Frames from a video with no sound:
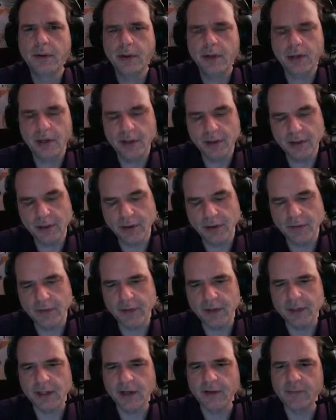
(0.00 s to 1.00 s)

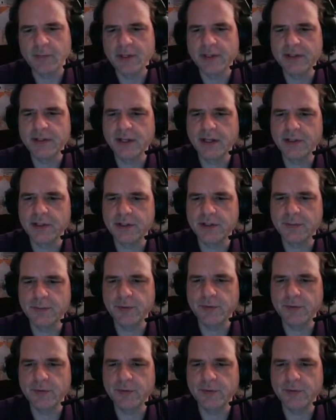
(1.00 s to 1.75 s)
unnerving to have my sketches move